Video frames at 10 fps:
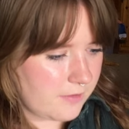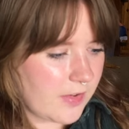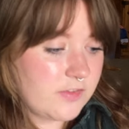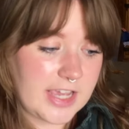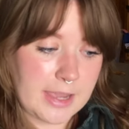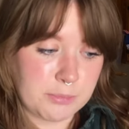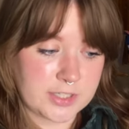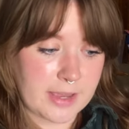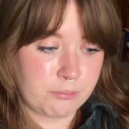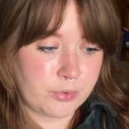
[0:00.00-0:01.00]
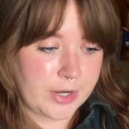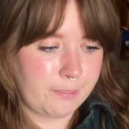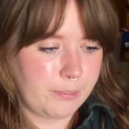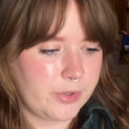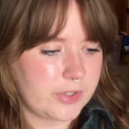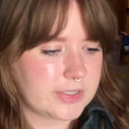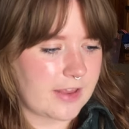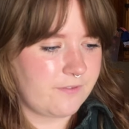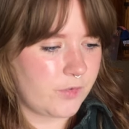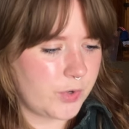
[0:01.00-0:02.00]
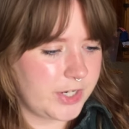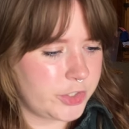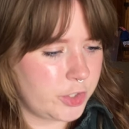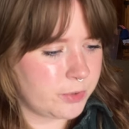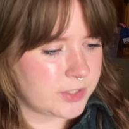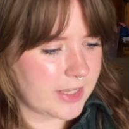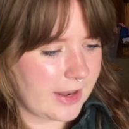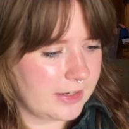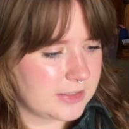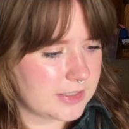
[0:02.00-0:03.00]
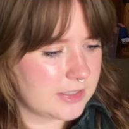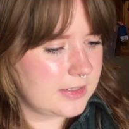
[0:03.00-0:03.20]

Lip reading: 58% print books and 42%